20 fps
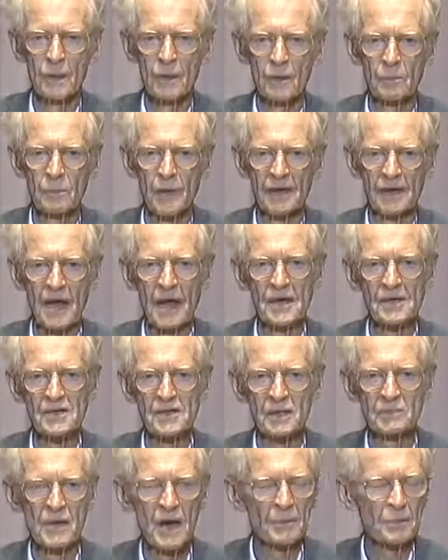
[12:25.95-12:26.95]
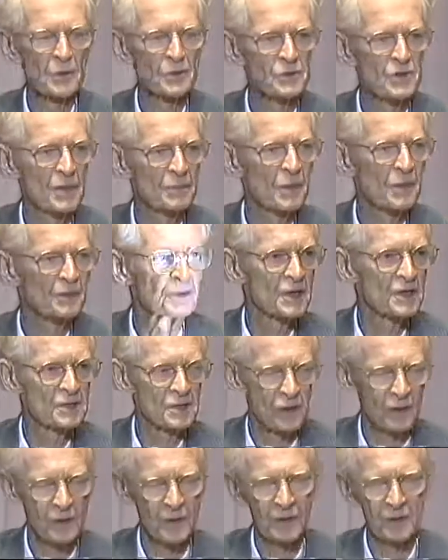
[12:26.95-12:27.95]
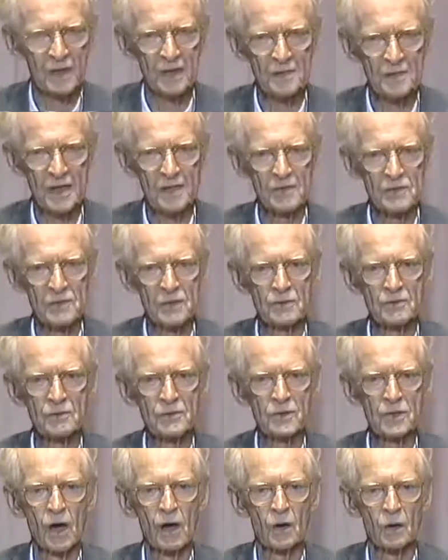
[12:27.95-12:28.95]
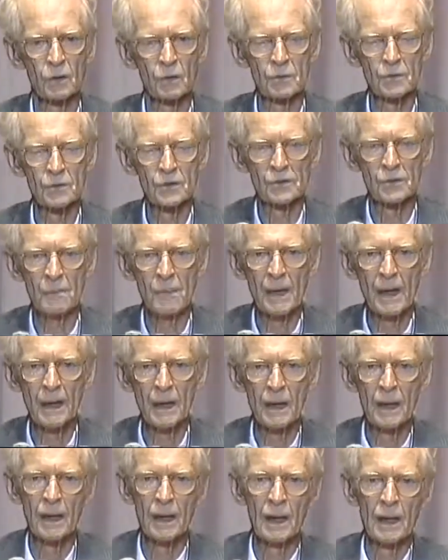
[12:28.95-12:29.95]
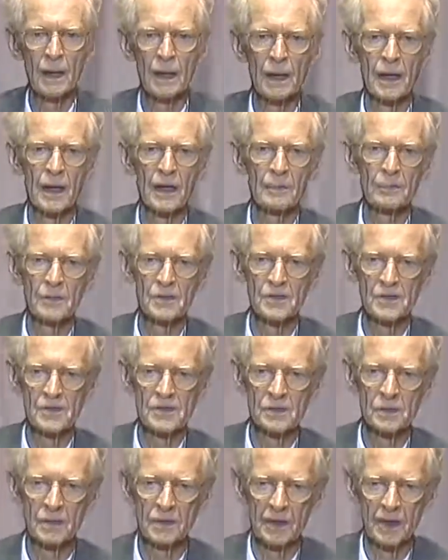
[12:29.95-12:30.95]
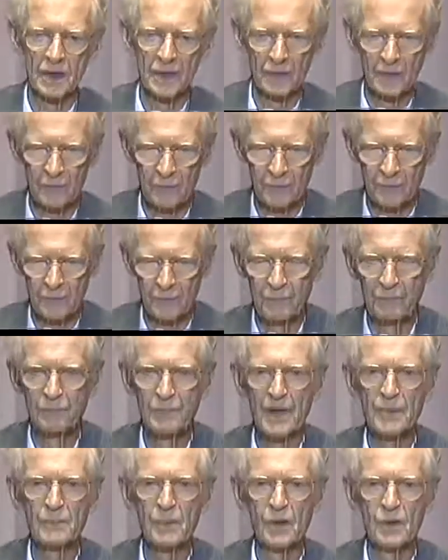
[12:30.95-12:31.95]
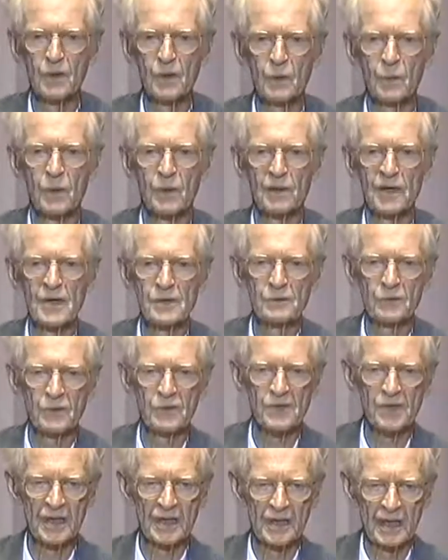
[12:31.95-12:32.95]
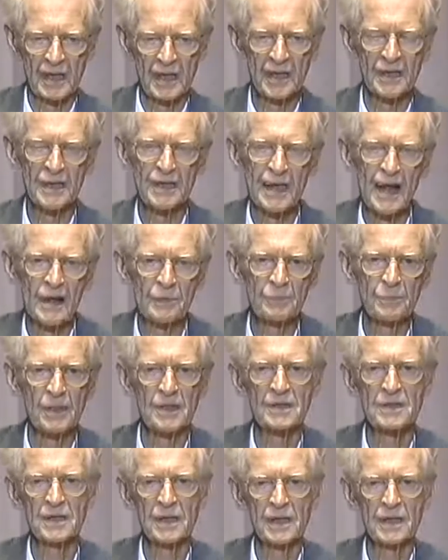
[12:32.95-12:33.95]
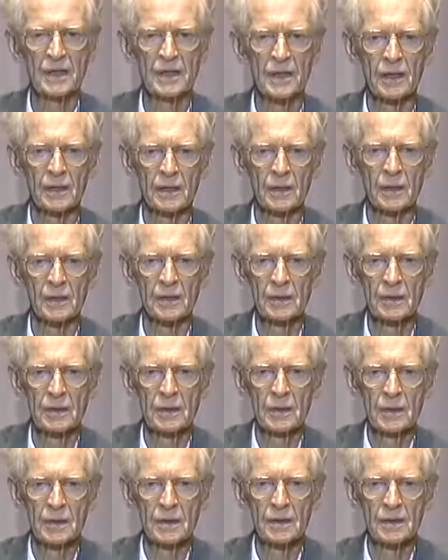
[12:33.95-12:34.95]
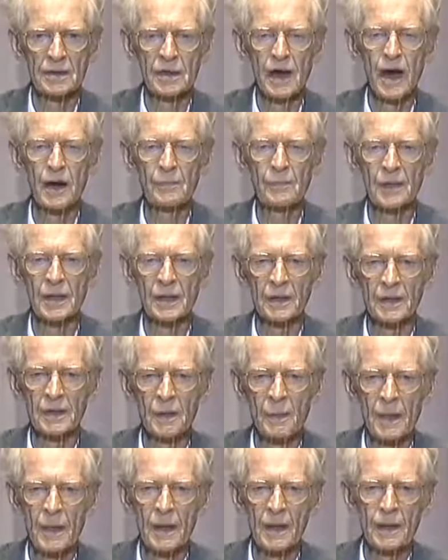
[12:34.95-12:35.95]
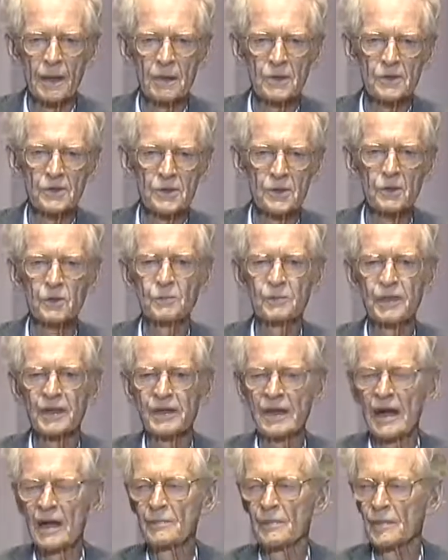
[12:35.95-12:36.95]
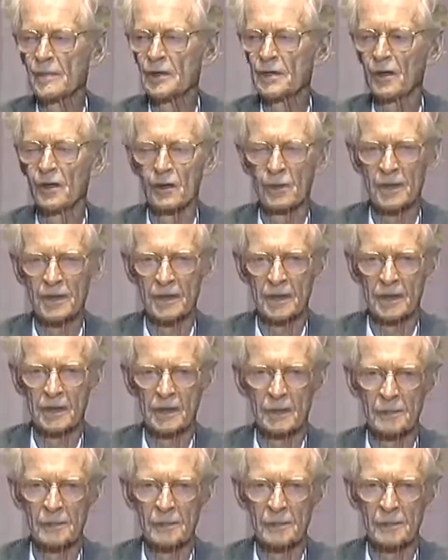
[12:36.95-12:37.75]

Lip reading: But as the membership of this organization shows, it was the people who were interested in that particular topic soon became the minority.